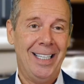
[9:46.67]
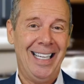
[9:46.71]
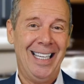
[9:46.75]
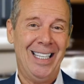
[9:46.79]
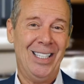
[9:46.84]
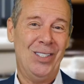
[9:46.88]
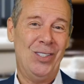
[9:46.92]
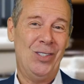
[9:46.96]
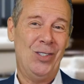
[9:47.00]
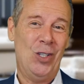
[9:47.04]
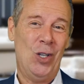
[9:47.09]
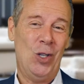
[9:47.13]

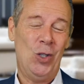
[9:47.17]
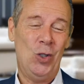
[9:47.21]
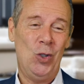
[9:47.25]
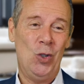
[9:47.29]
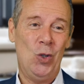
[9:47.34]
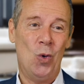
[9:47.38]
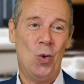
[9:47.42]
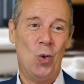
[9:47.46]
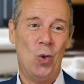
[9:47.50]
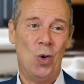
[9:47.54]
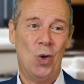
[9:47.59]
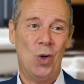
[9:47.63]
is
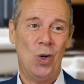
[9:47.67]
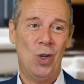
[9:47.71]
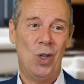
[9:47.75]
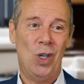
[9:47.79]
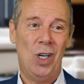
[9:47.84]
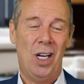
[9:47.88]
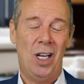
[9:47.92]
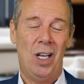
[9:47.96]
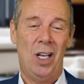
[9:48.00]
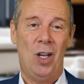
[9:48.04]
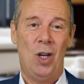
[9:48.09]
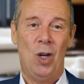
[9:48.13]
your
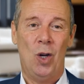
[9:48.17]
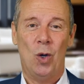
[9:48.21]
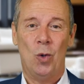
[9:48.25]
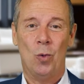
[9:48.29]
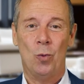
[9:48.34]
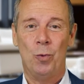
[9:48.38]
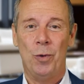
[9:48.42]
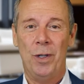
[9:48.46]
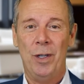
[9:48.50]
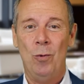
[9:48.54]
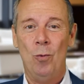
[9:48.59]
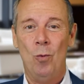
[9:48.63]

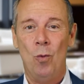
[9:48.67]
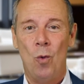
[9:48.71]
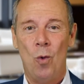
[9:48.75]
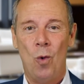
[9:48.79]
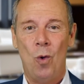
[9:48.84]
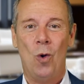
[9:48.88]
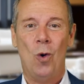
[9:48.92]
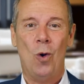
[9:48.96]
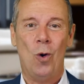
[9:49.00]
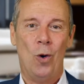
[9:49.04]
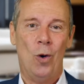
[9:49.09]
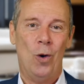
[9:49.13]

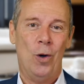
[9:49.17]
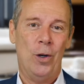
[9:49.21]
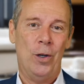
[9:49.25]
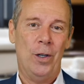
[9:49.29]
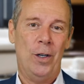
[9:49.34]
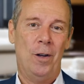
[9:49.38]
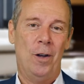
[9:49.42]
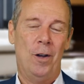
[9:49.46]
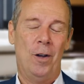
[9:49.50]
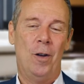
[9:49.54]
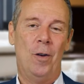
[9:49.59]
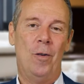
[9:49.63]
reward
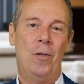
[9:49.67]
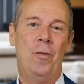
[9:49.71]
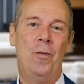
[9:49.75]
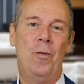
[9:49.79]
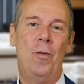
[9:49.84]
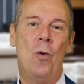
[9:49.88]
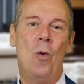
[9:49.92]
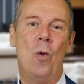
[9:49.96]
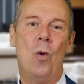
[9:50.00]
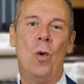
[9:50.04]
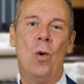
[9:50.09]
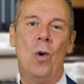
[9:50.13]

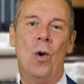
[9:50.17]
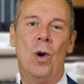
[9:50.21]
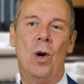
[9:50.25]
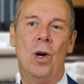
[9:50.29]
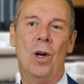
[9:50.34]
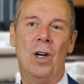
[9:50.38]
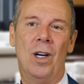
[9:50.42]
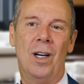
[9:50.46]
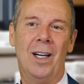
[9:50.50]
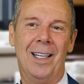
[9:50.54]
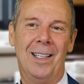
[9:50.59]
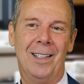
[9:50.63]

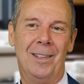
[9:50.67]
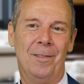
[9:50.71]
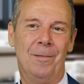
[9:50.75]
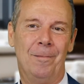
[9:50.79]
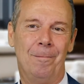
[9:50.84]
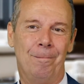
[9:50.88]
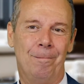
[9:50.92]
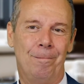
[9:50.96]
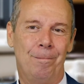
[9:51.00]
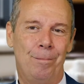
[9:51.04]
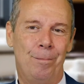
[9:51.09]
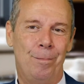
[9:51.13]
for
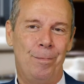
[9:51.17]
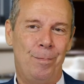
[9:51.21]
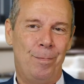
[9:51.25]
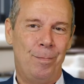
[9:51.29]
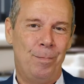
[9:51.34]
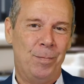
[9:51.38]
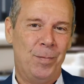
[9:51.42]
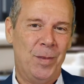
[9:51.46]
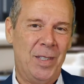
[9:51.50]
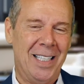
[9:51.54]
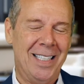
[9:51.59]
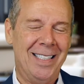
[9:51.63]

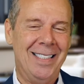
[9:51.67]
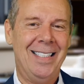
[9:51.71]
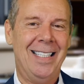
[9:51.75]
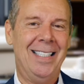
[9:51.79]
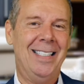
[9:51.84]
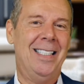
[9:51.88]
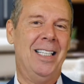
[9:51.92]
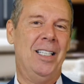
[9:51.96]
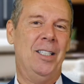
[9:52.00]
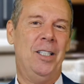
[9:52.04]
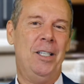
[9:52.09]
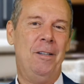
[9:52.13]

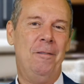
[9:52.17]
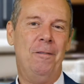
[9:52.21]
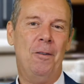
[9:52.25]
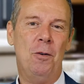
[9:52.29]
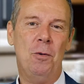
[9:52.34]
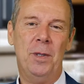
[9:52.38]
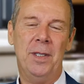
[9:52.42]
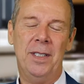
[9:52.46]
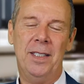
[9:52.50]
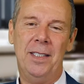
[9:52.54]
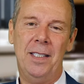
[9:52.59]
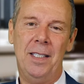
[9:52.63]
consistently
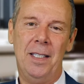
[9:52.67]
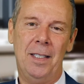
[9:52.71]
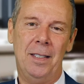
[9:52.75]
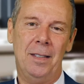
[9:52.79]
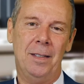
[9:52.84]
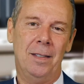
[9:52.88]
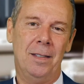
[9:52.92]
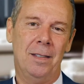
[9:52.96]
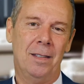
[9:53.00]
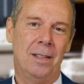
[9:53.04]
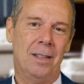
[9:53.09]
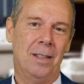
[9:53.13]
focusing,
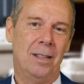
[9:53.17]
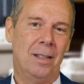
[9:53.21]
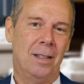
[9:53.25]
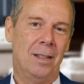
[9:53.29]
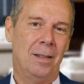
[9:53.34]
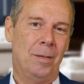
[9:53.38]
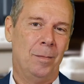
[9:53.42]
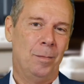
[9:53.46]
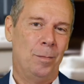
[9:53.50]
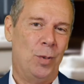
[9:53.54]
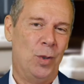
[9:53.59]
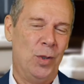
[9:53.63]

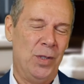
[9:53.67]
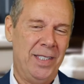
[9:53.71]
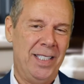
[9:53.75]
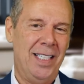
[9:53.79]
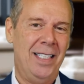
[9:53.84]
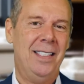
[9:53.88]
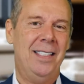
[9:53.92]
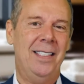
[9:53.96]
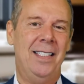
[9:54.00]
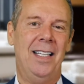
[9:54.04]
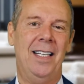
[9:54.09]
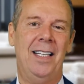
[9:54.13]

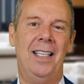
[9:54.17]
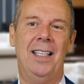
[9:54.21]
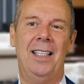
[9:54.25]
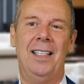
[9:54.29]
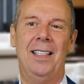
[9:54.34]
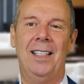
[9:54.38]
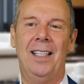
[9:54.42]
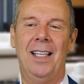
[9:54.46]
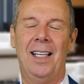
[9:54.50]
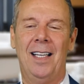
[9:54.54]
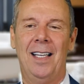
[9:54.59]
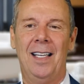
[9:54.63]

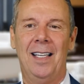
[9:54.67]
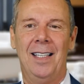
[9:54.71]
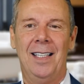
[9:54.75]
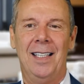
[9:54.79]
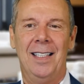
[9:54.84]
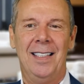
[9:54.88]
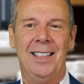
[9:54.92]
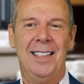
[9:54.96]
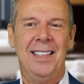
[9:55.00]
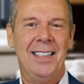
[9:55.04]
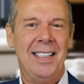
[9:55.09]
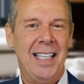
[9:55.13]
persisting,
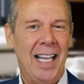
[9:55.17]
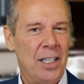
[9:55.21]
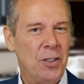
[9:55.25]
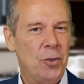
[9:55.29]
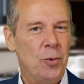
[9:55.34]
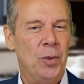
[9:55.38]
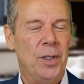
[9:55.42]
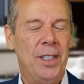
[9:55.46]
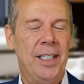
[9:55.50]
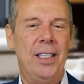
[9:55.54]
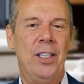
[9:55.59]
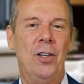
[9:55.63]

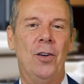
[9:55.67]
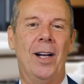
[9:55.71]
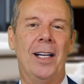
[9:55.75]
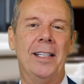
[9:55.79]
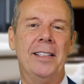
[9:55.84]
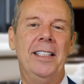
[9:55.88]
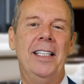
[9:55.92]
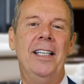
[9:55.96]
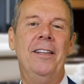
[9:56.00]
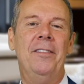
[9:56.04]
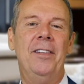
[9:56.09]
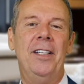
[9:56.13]
scheduling your
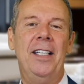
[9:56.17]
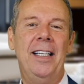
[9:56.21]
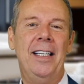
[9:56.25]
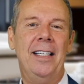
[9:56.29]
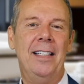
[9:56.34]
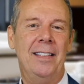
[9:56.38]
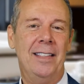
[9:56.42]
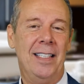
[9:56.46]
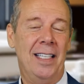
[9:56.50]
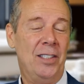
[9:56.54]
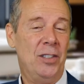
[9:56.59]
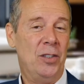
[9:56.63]

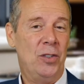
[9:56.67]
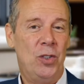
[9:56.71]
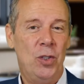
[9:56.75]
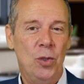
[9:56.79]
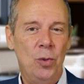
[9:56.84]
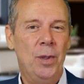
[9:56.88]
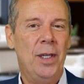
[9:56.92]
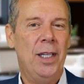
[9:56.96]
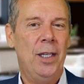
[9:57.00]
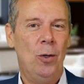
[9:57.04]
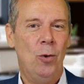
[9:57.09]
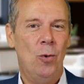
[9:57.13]
activities, and
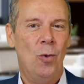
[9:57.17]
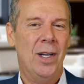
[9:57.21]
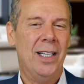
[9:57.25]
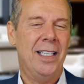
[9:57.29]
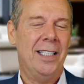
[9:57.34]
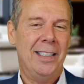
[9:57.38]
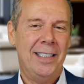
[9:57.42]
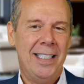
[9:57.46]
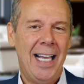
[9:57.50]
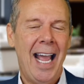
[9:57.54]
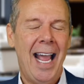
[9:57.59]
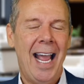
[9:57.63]
doing what
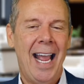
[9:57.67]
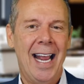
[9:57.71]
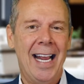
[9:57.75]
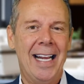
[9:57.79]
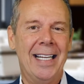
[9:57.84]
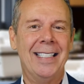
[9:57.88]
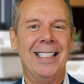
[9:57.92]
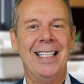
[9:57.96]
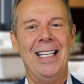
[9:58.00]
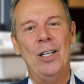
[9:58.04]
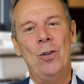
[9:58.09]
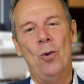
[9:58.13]
it
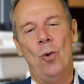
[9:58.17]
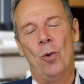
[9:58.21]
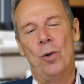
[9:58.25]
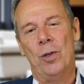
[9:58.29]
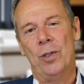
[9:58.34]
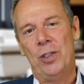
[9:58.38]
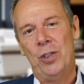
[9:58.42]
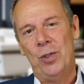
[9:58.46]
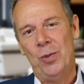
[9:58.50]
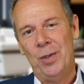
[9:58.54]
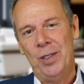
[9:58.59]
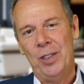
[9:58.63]
takes in order
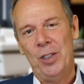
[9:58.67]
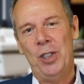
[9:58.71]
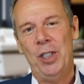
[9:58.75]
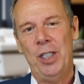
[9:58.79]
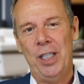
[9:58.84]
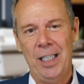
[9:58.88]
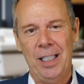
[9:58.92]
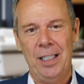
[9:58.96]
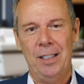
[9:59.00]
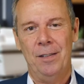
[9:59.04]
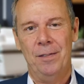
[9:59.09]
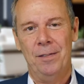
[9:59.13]
to
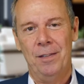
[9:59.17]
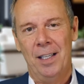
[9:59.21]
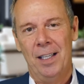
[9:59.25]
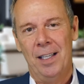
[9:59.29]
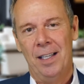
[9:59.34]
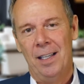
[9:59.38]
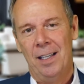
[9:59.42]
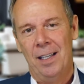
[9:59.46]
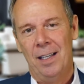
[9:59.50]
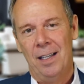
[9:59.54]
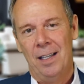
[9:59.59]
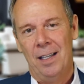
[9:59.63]
achieve
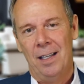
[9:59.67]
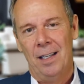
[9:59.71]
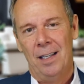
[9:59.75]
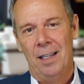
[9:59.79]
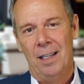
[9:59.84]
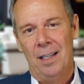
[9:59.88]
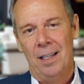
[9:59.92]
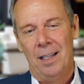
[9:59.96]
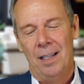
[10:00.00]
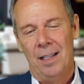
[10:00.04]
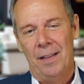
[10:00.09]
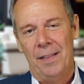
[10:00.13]

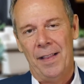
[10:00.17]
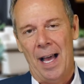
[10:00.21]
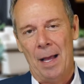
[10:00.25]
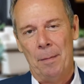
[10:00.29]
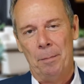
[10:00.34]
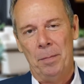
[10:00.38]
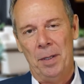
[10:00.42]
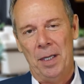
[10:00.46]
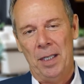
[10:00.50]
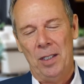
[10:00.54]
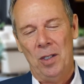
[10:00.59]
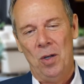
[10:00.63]

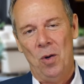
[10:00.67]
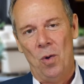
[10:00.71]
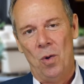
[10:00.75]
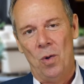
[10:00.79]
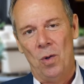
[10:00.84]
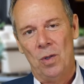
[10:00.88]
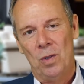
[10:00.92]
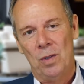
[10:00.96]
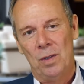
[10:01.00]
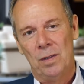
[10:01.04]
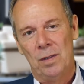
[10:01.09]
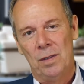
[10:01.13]
that big goal.